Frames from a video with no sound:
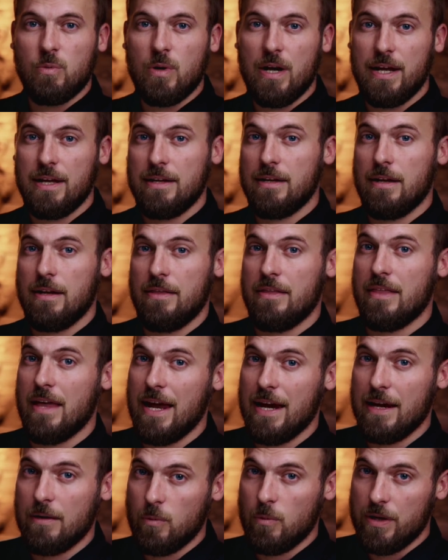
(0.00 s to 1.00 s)
when
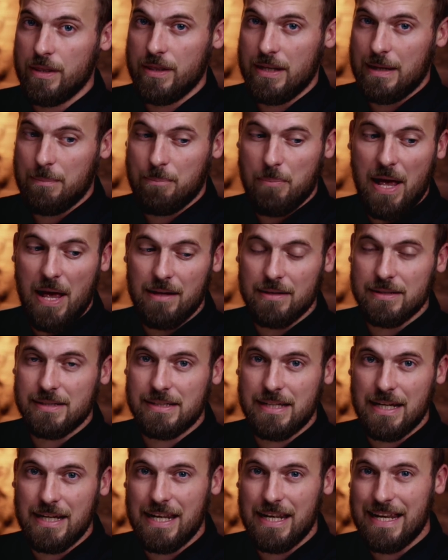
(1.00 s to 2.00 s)
they, when the
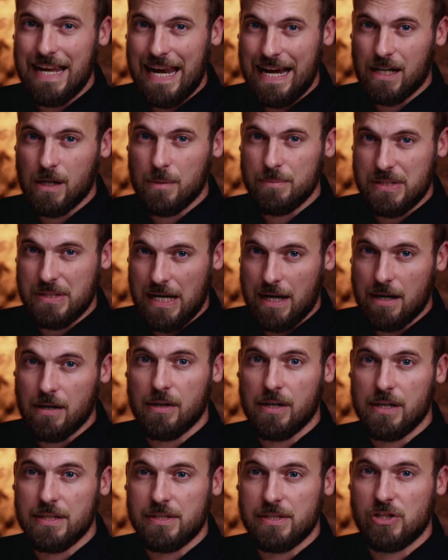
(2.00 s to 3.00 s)
Palestinian Arab
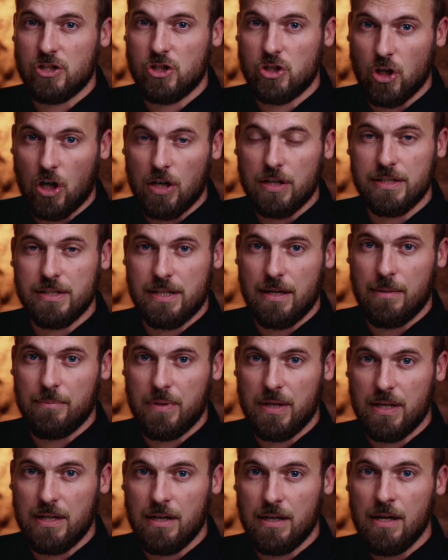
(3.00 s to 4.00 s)
terrorists start
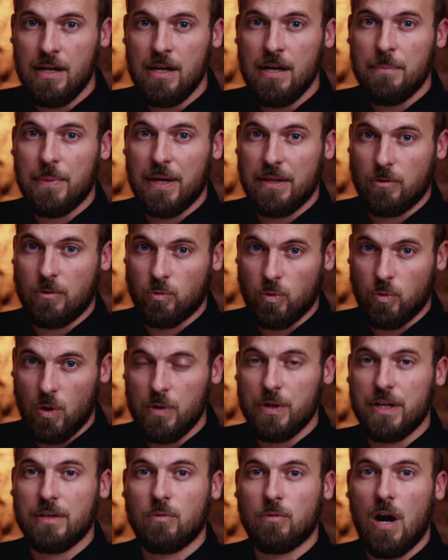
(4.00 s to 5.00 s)
something by
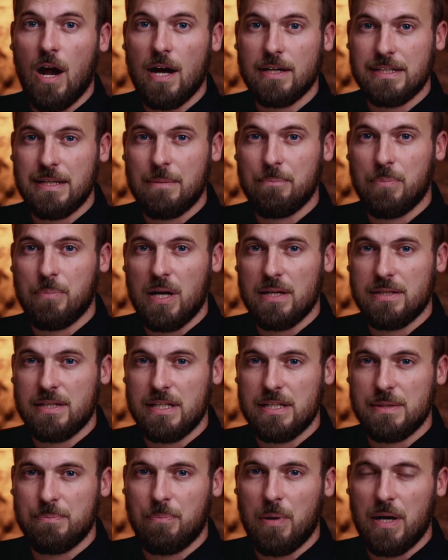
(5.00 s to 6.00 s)
throwing rocks at
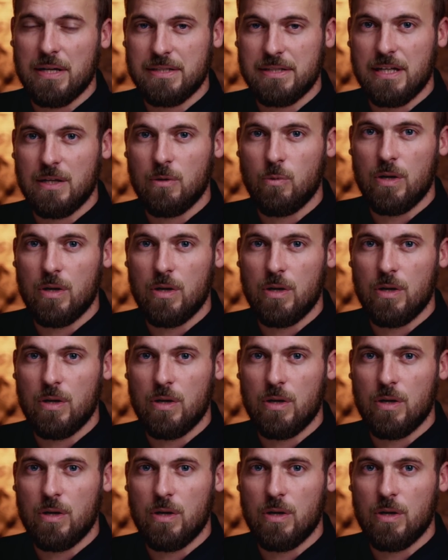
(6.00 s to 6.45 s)
buses, busting